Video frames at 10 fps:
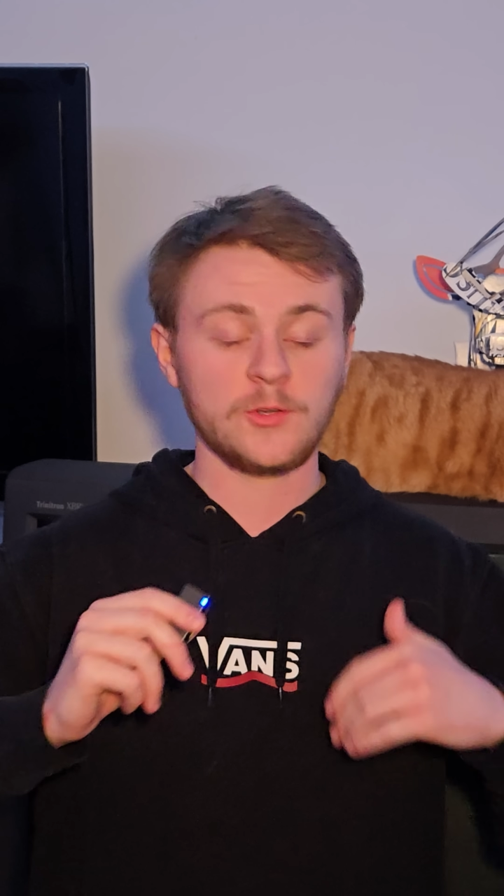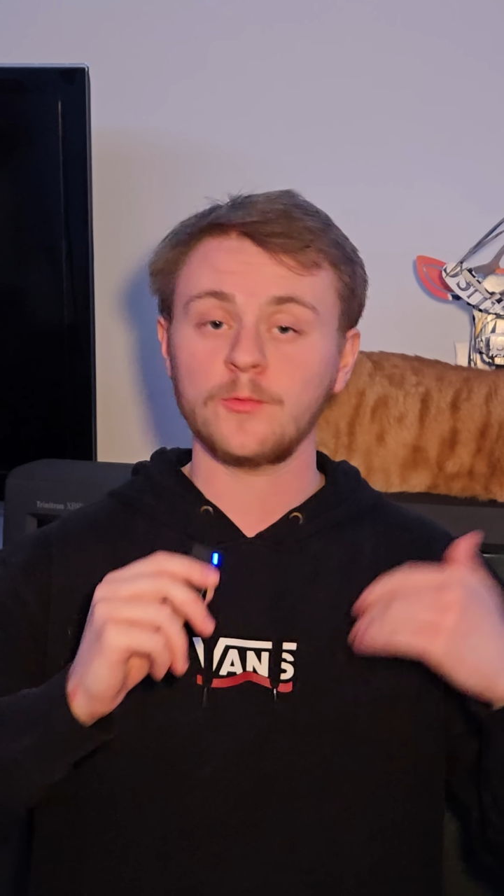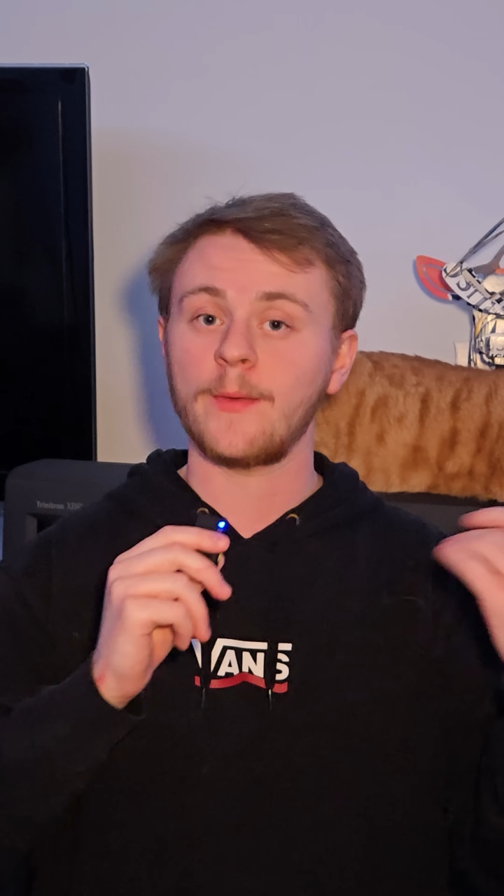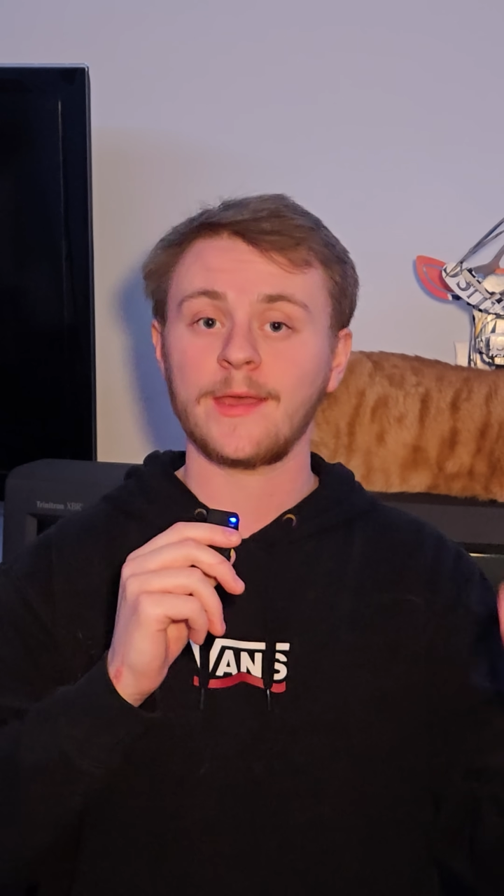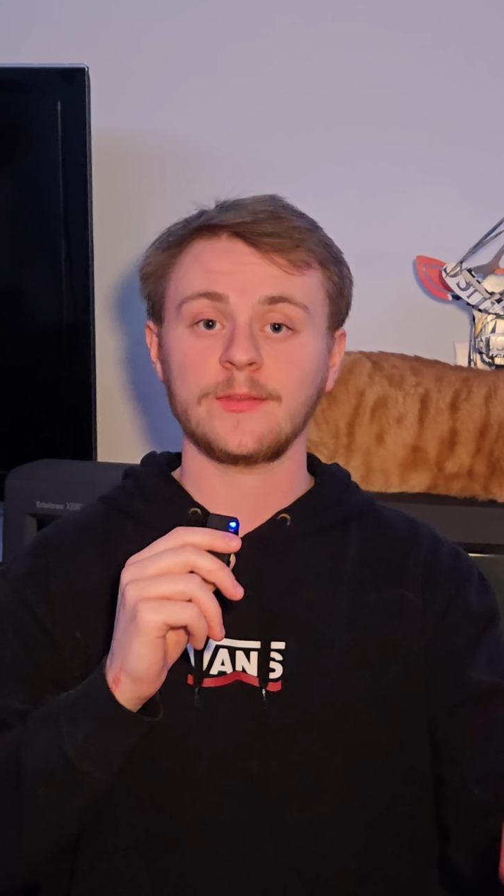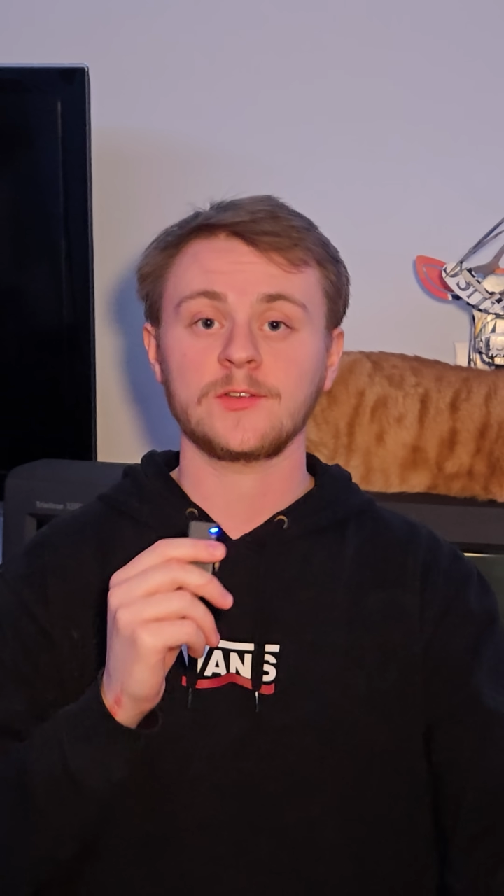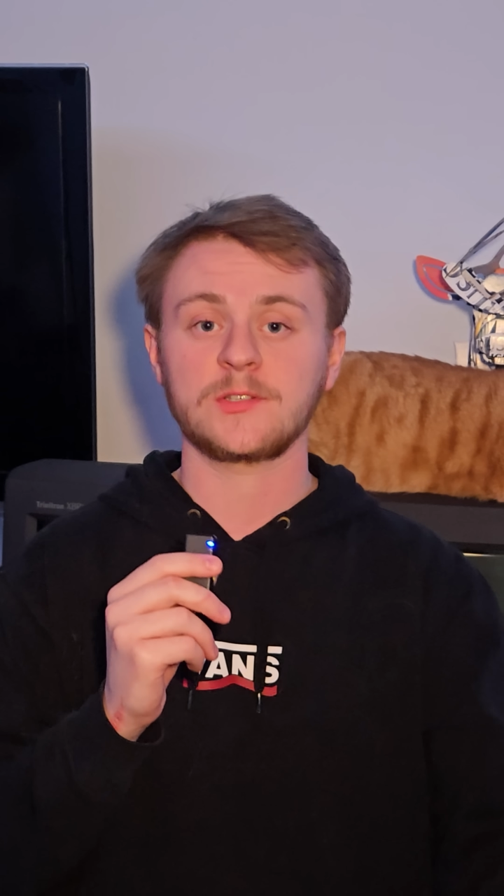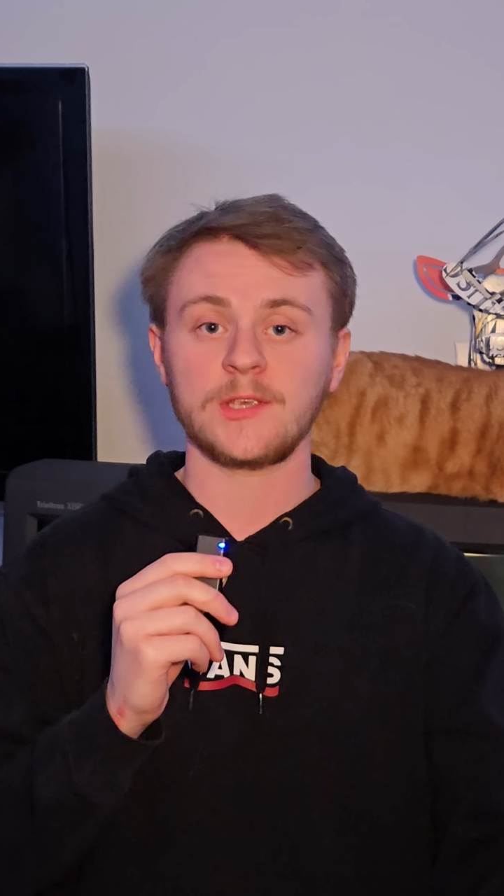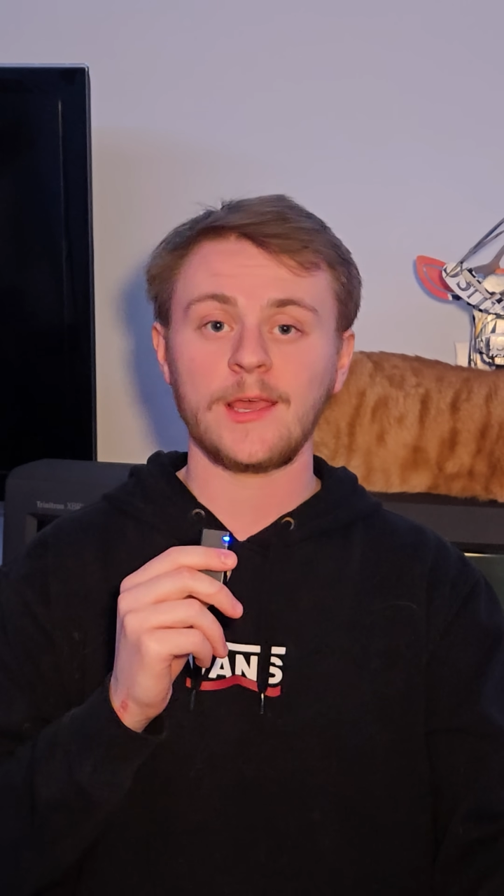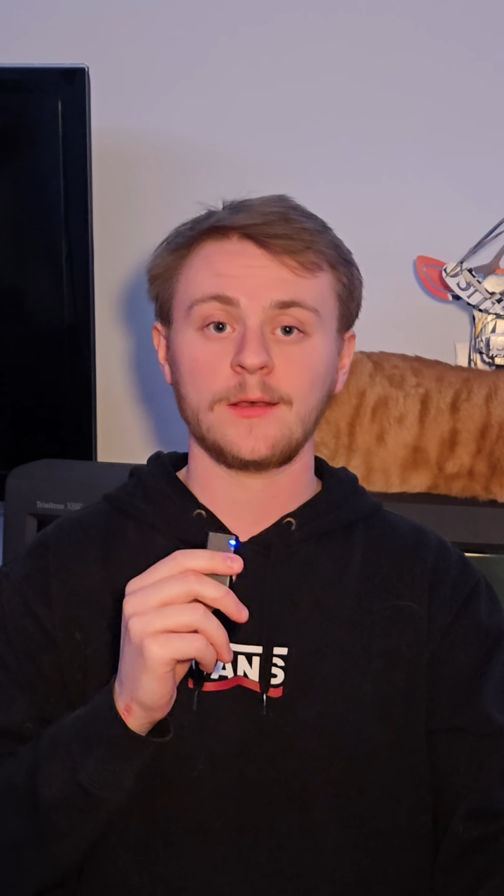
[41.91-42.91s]
you made the
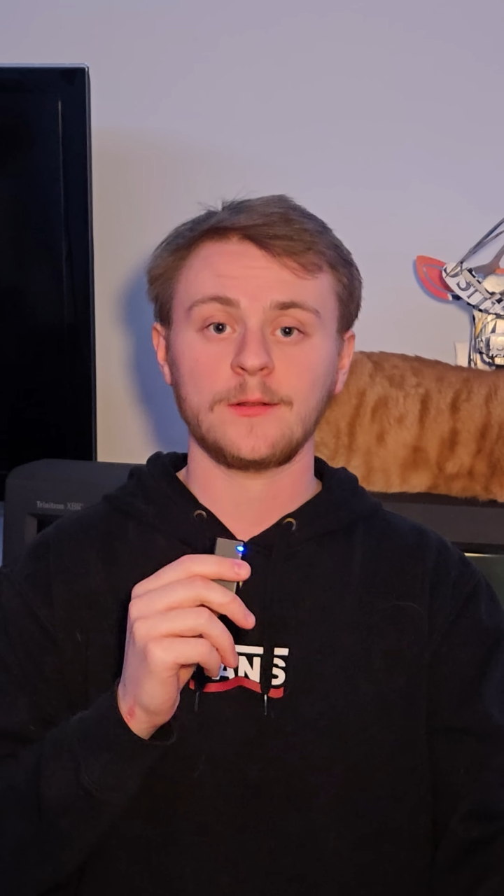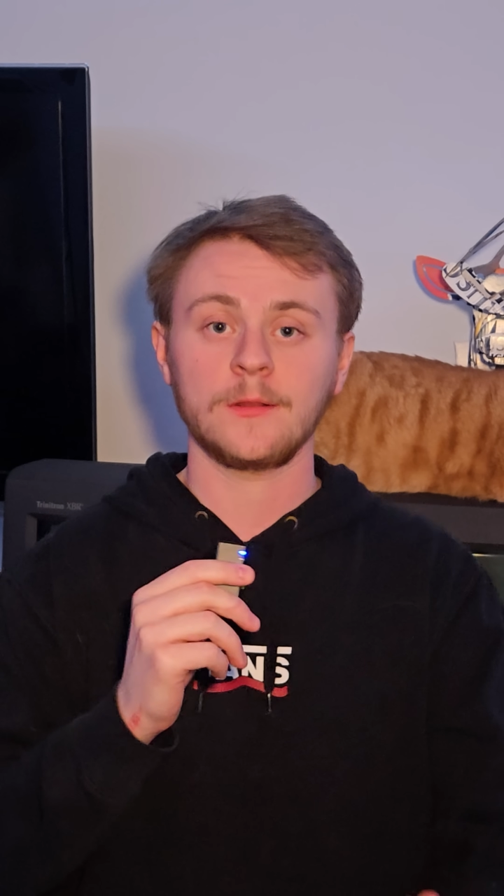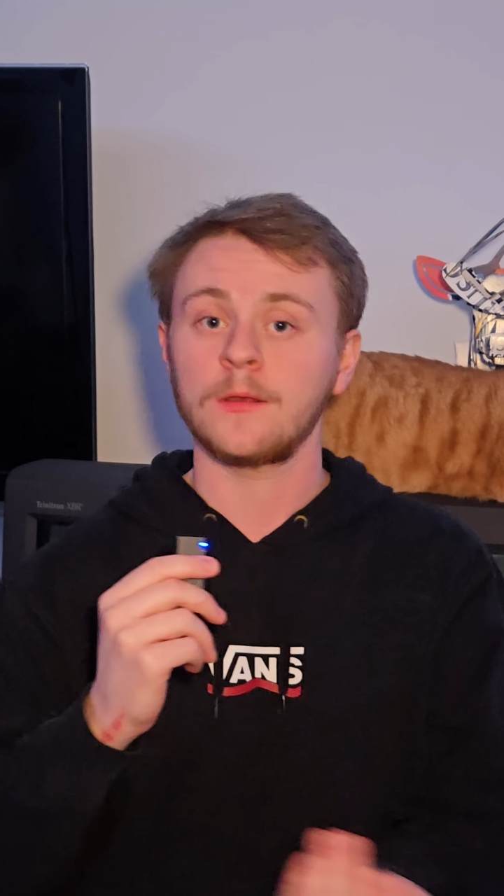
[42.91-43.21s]
sale,